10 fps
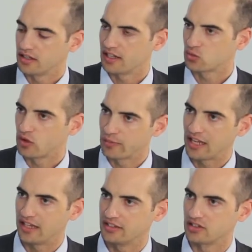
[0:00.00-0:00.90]
And that's where my
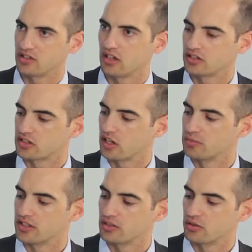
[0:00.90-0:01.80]
laser knowledge
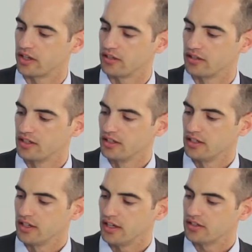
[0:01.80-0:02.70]
comes into it.
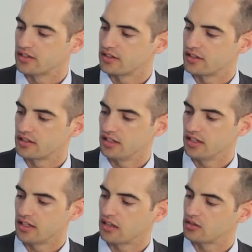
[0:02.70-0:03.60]
It's a
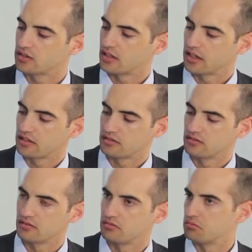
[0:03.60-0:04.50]
key that looks like
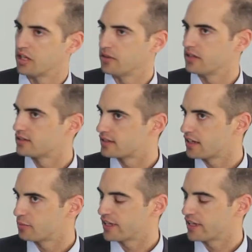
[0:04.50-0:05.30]
maybe a standard